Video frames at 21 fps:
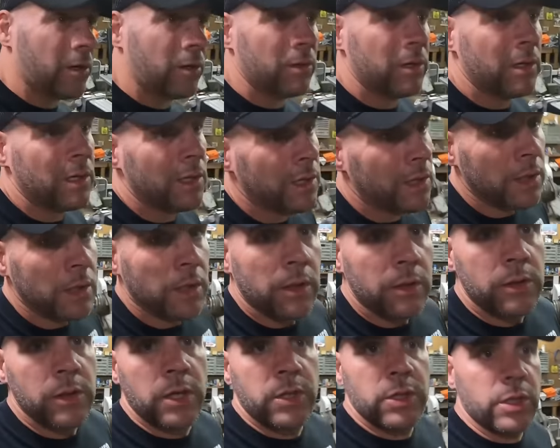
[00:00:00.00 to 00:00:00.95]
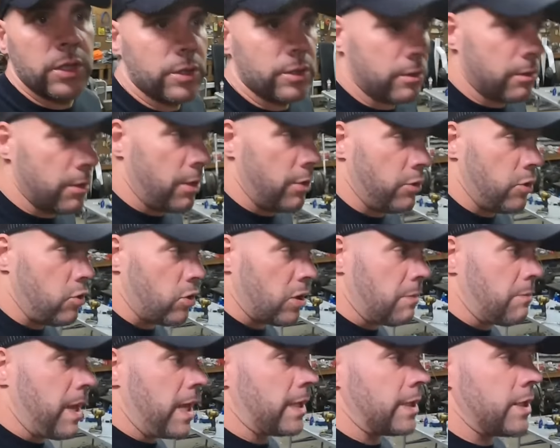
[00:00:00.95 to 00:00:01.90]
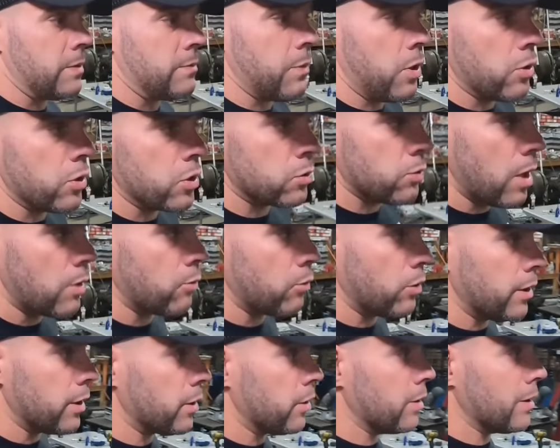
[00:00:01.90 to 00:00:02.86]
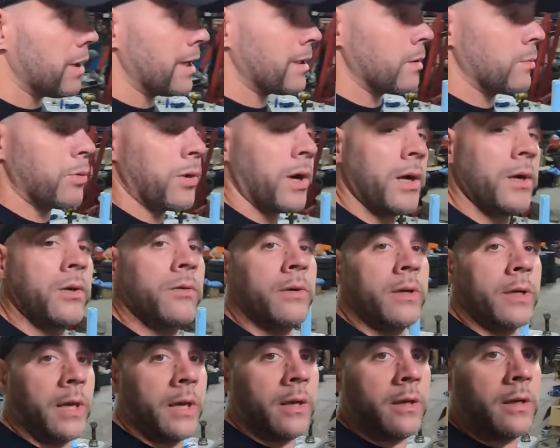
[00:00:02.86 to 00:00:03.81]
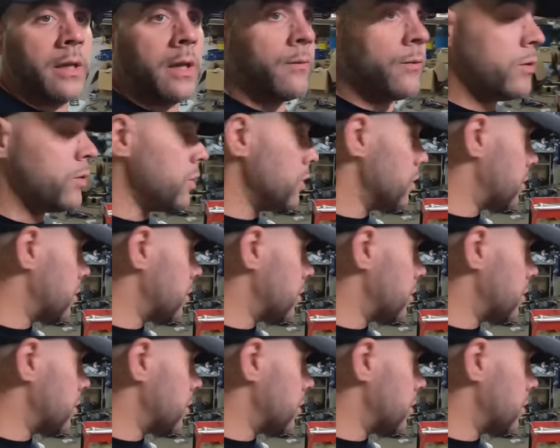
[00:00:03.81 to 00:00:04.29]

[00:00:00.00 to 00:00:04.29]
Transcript: know, it's just, you know, you can make these motors run really good like they're brand new again if you